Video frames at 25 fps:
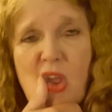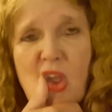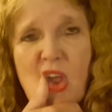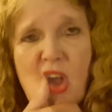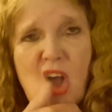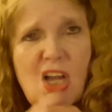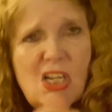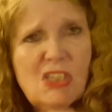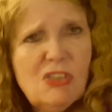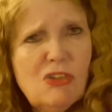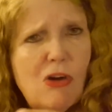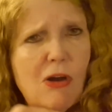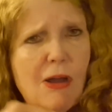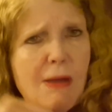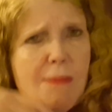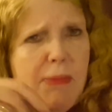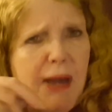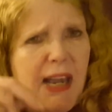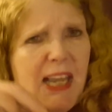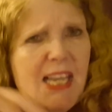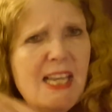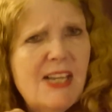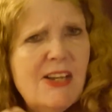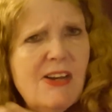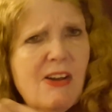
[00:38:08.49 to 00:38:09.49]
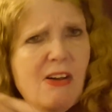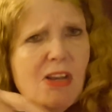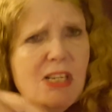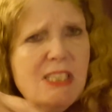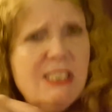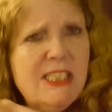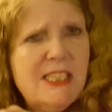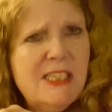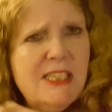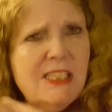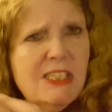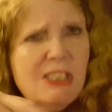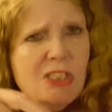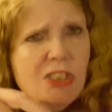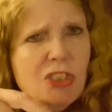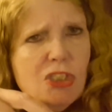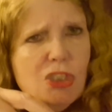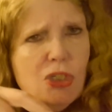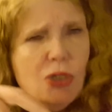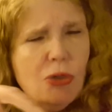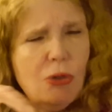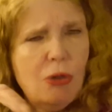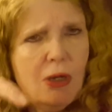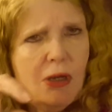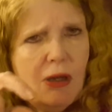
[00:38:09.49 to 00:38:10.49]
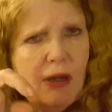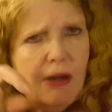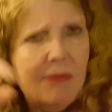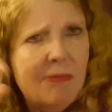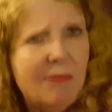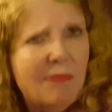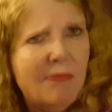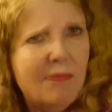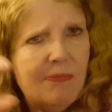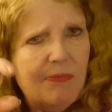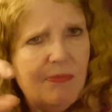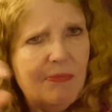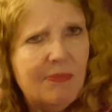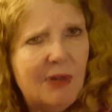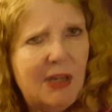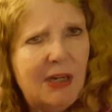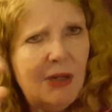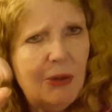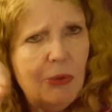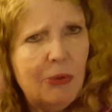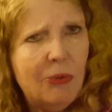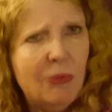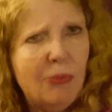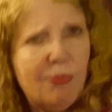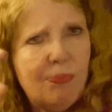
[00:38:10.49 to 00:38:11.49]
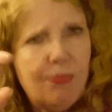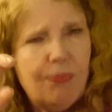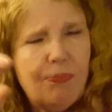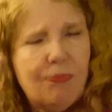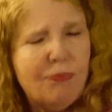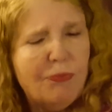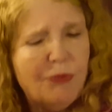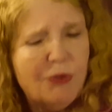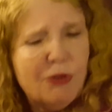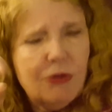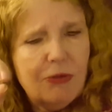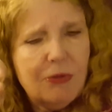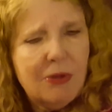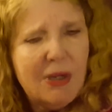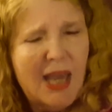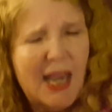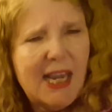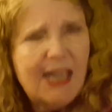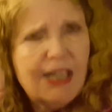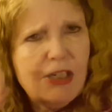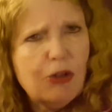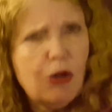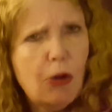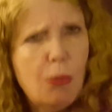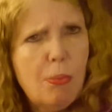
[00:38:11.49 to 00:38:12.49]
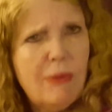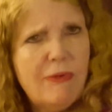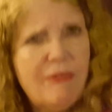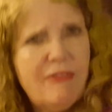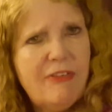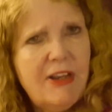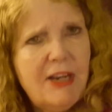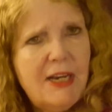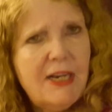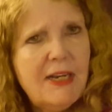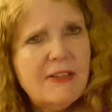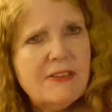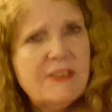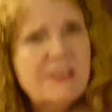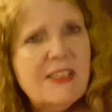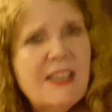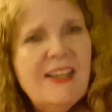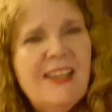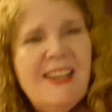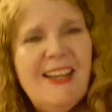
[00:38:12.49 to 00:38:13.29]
I'll try making icing sugar little cake topper things.